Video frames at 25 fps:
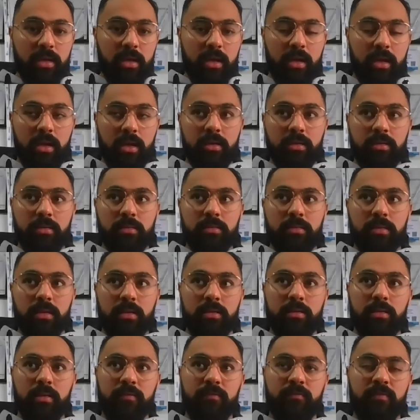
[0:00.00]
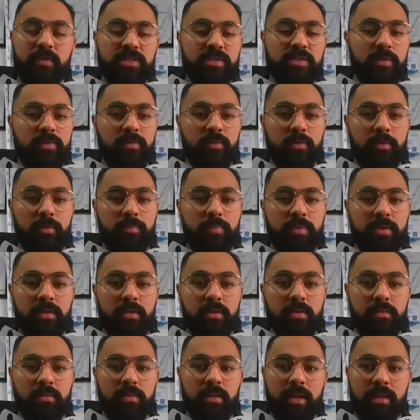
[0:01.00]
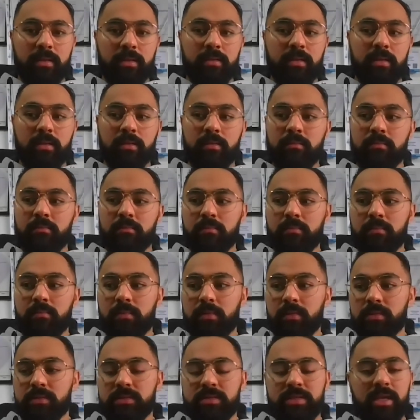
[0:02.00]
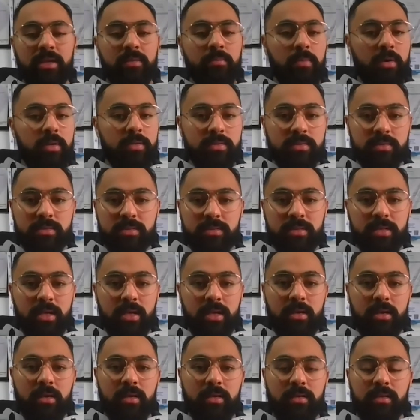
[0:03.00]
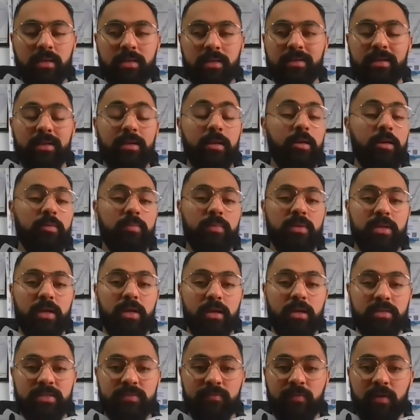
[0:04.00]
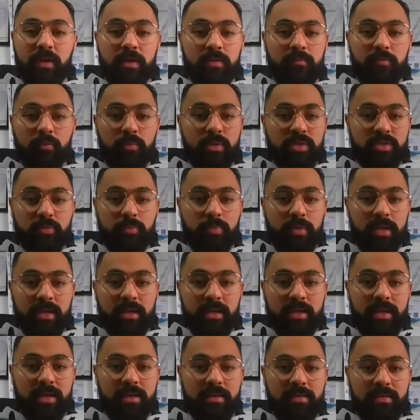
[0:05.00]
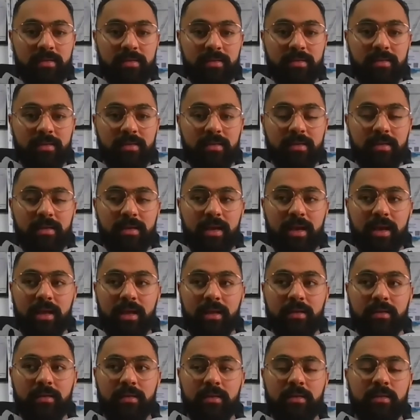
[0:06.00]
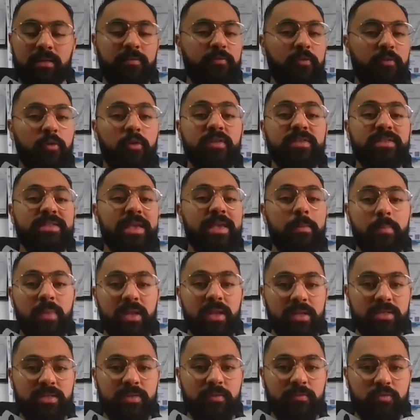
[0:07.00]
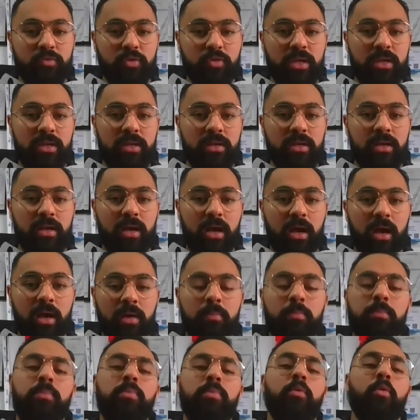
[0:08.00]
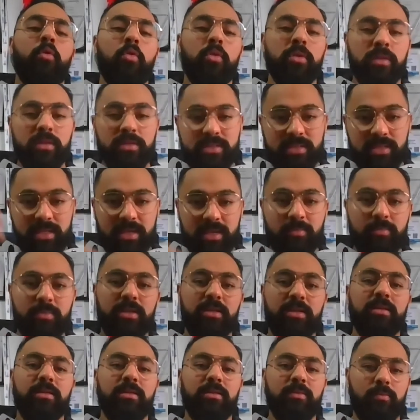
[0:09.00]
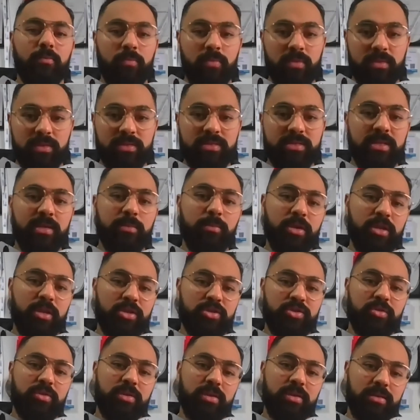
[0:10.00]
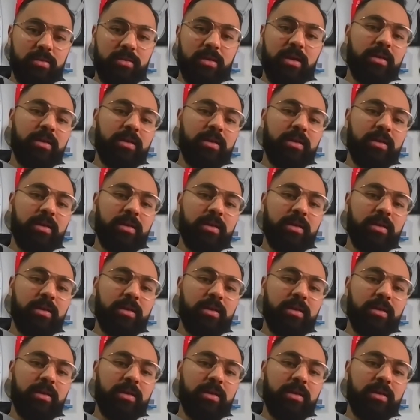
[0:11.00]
I did physiotherapy, and then in 10 months, they declared me that it's fine for me to play again. And in the first 10 minutes of training, I broke the same knee with the same injury.